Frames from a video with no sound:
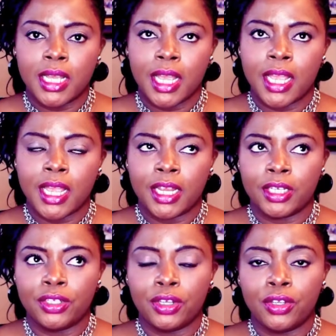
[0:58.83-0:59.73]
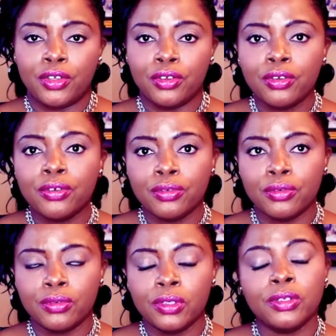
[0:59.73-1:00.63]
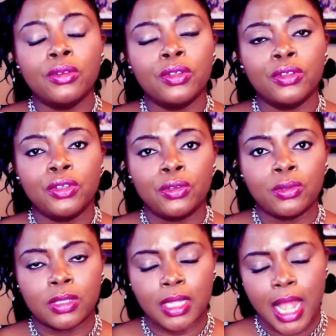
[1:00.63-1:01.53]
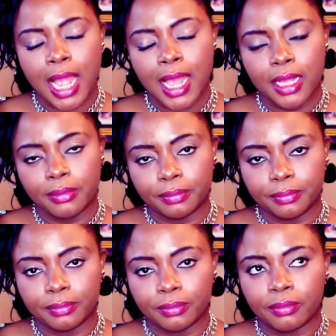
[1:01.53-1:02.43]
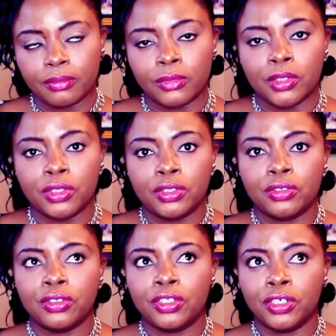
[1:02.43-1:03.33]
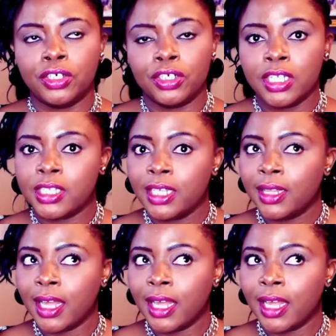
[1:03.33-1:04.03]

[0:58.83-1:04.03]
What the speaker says: And you use that to turn, it's either